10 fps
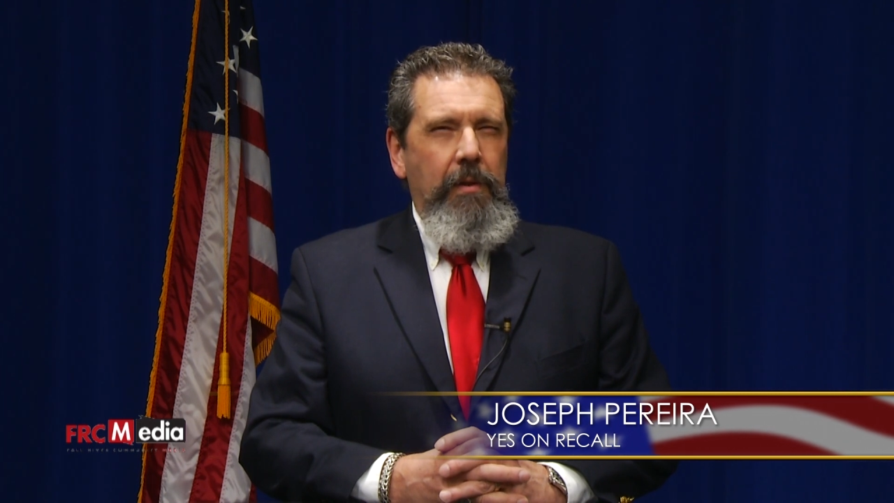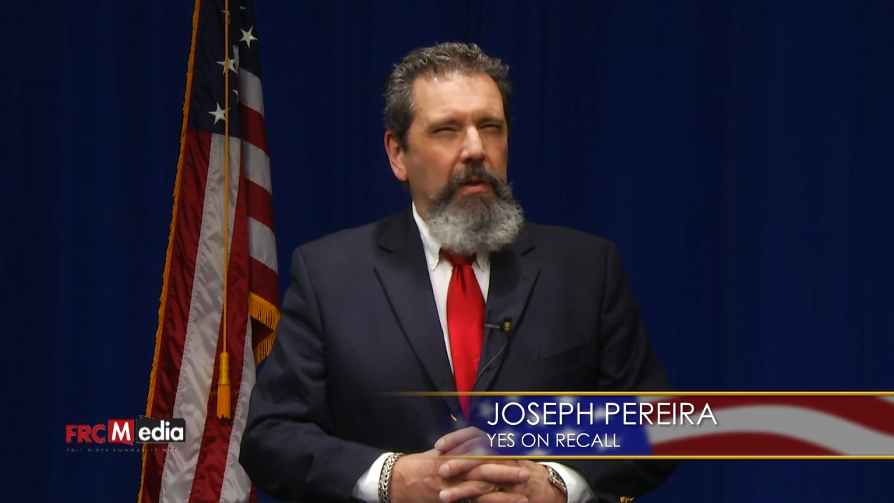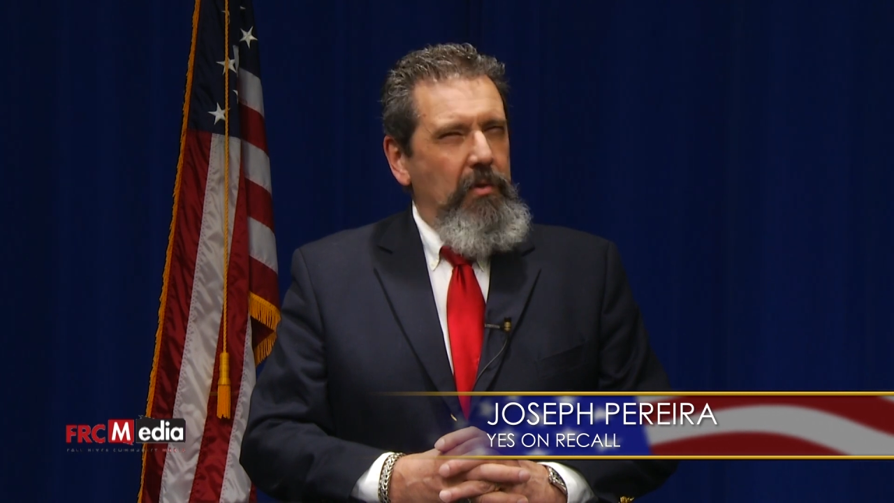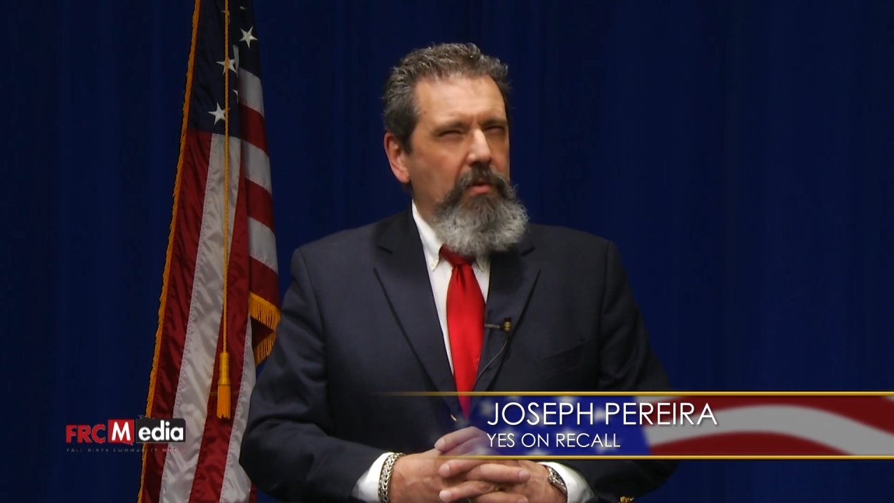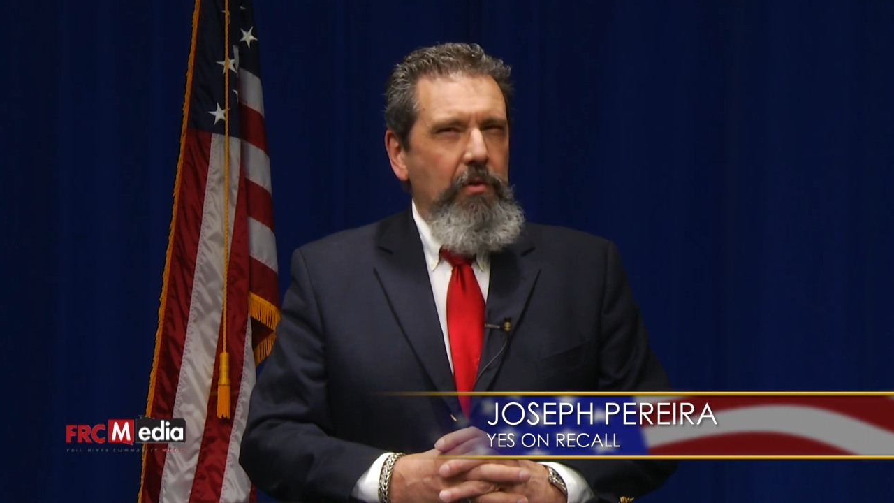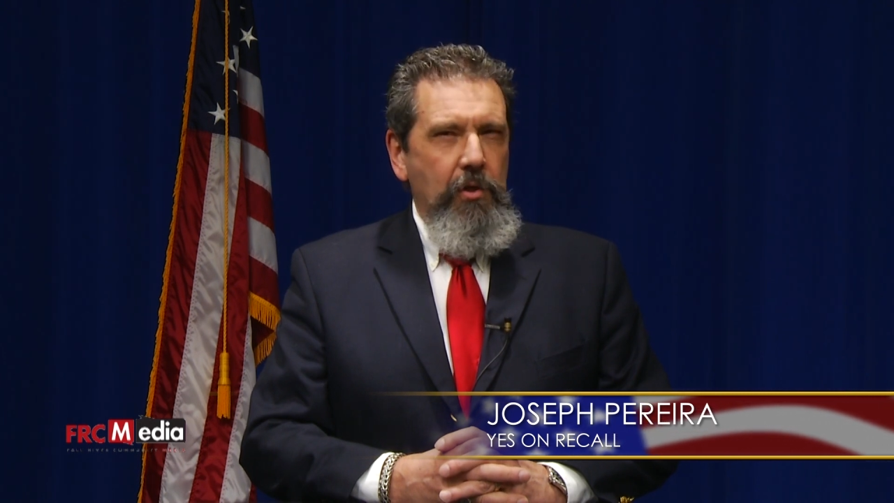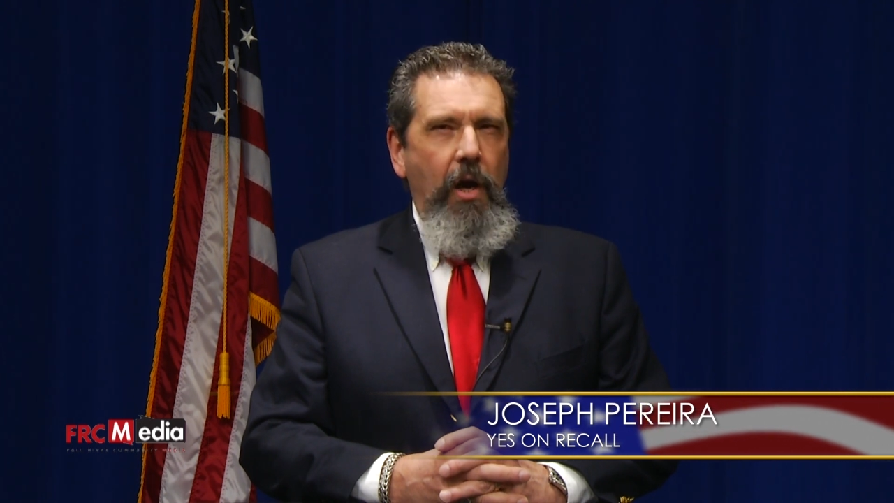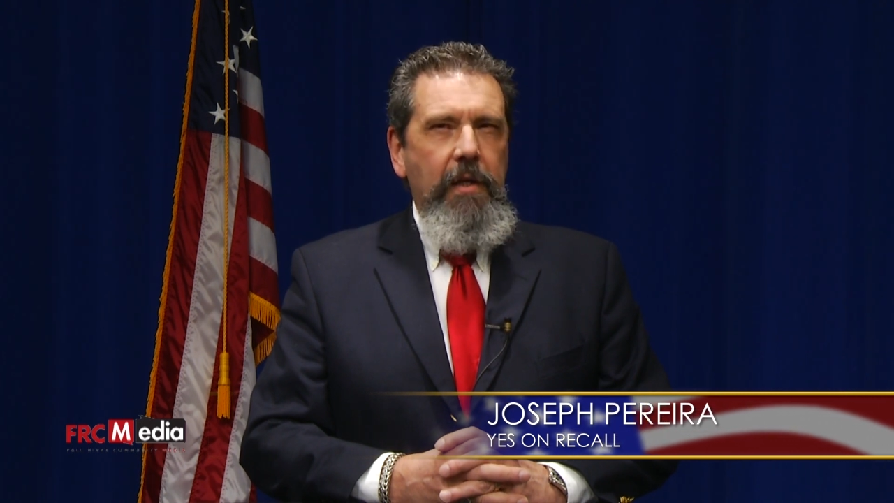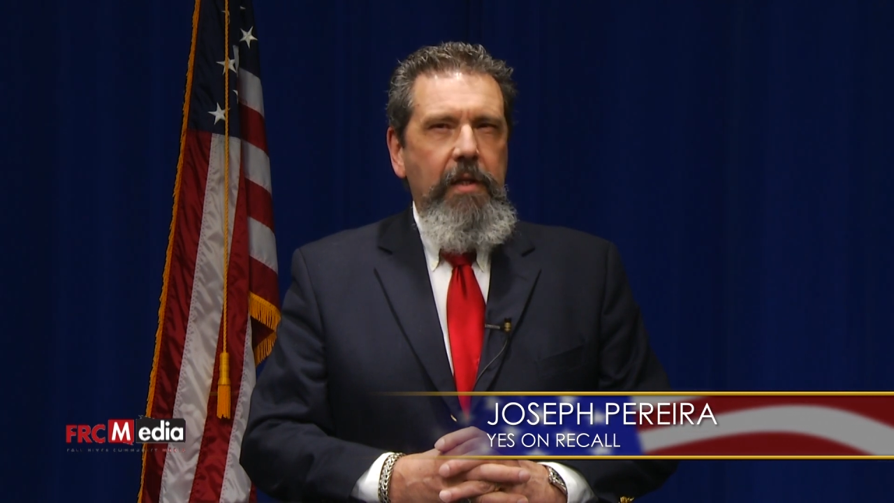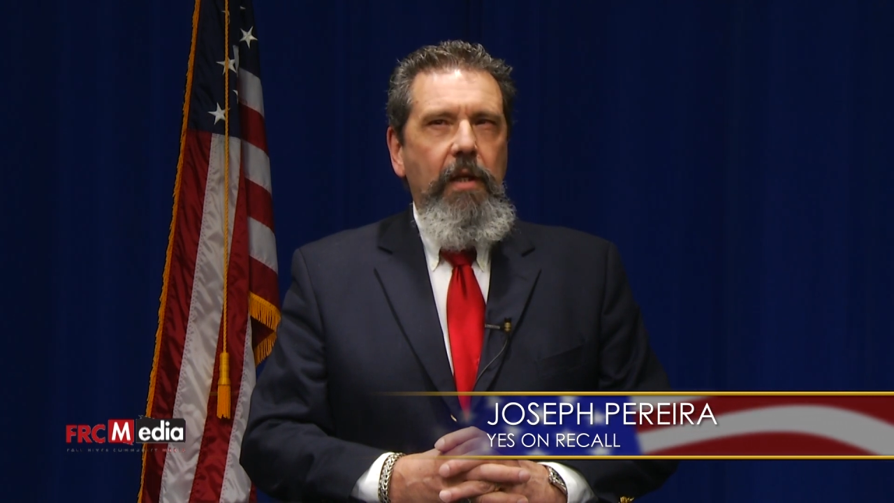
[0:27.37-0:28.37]
This is a
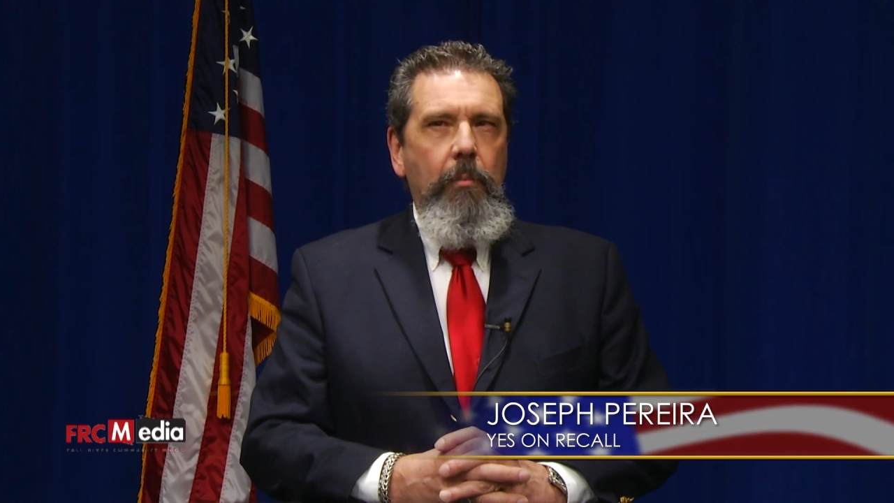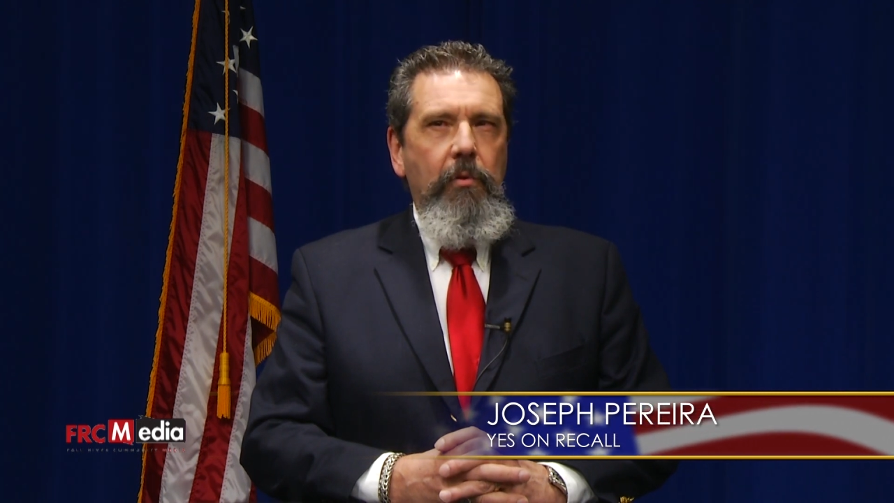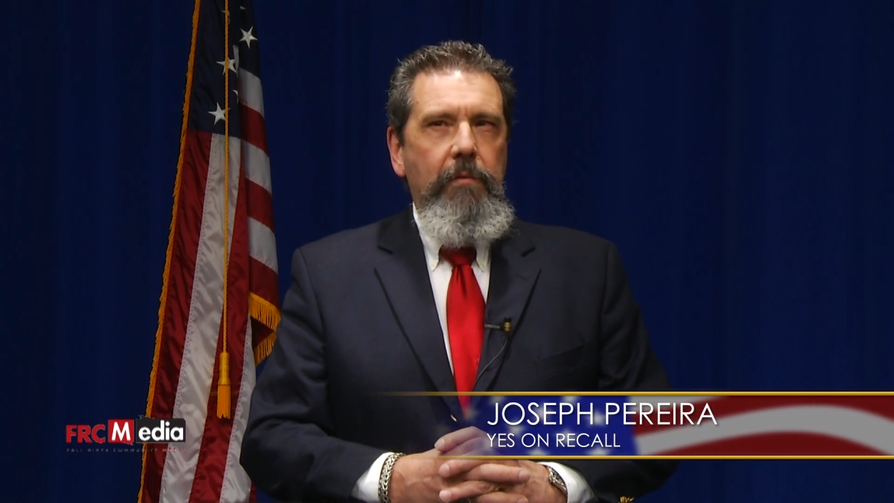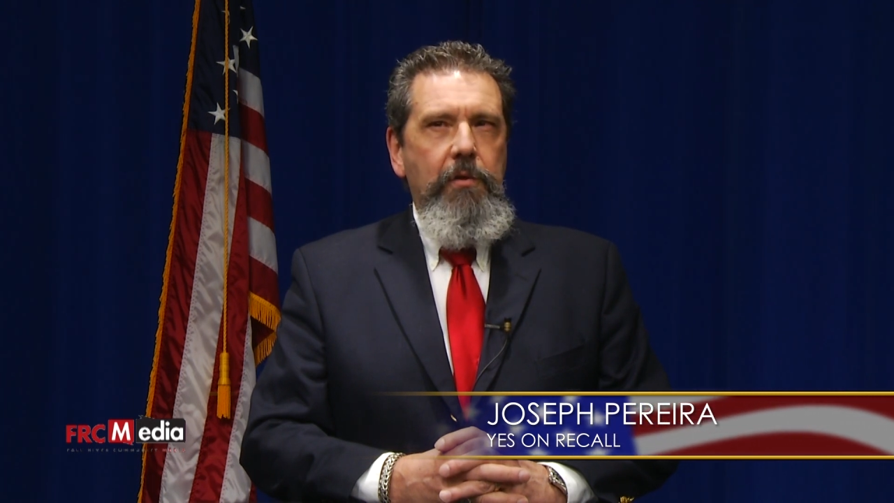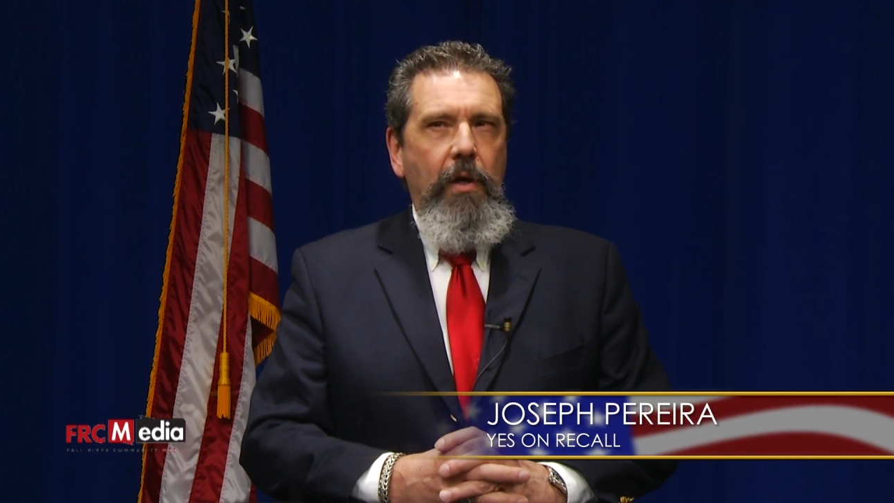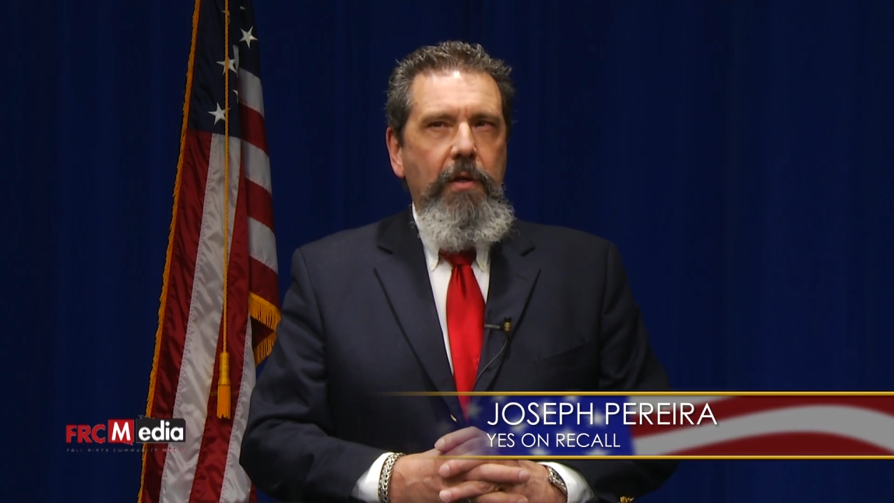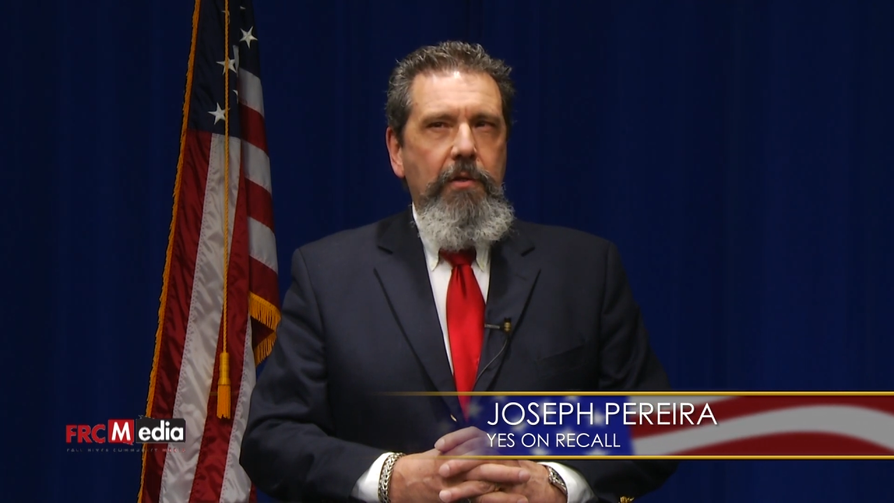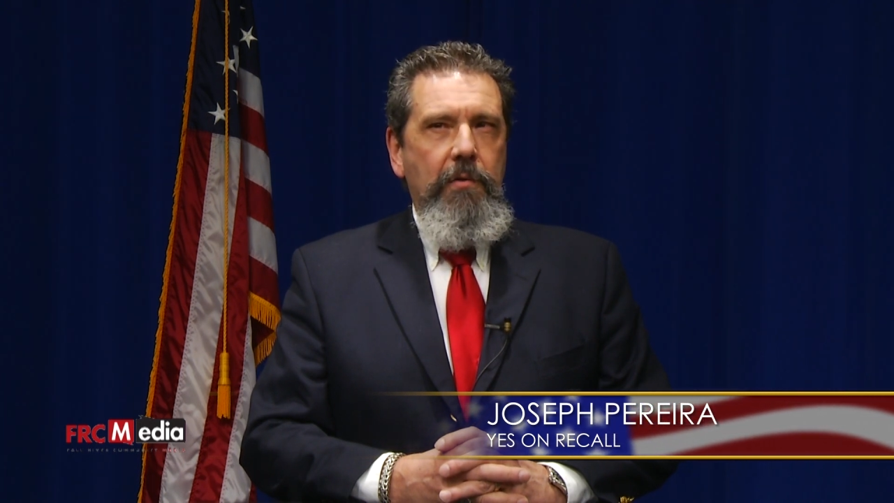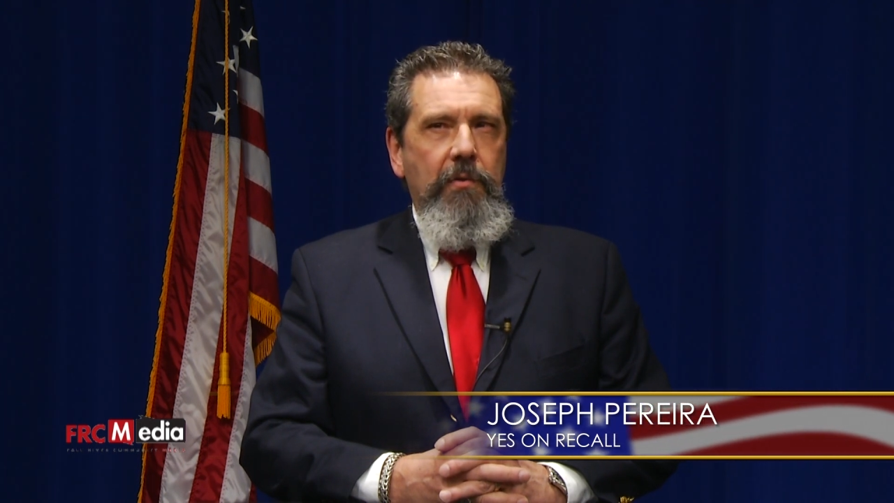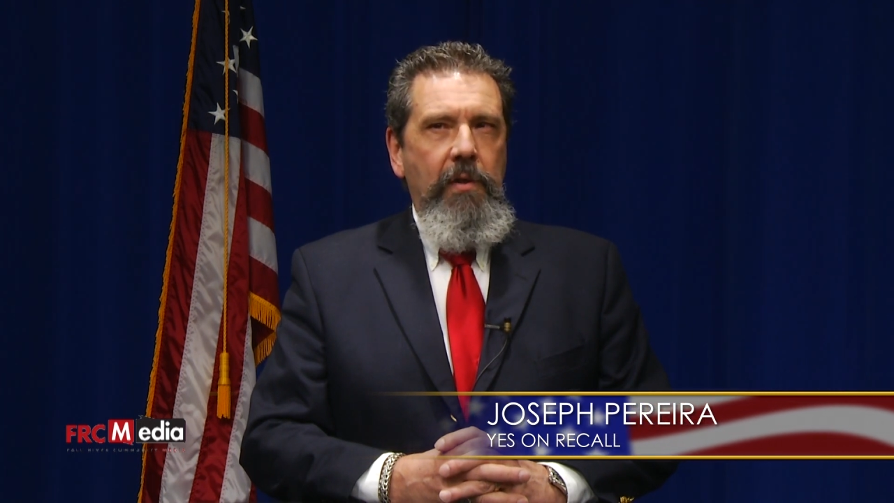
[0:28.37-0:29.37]
shocking number of
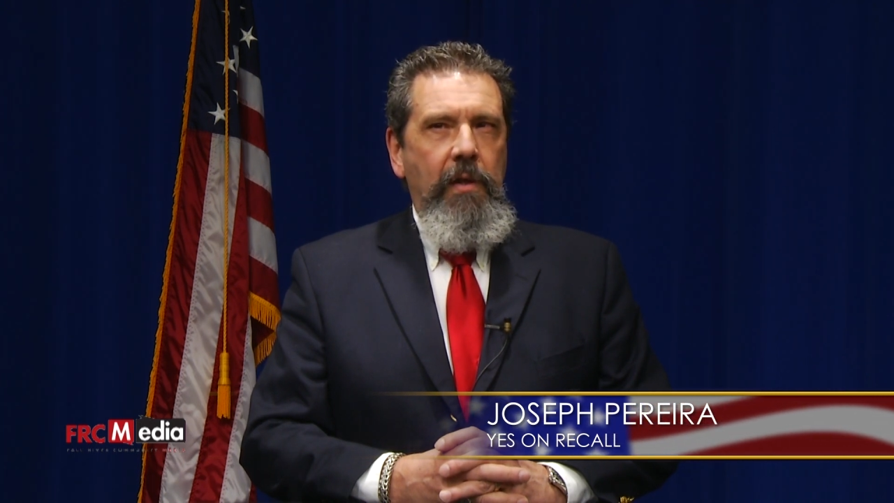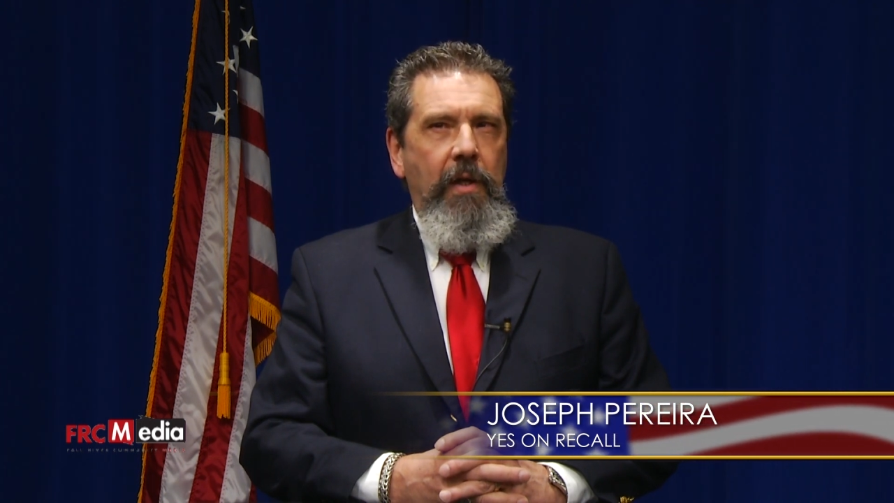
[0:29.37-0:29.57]
charges.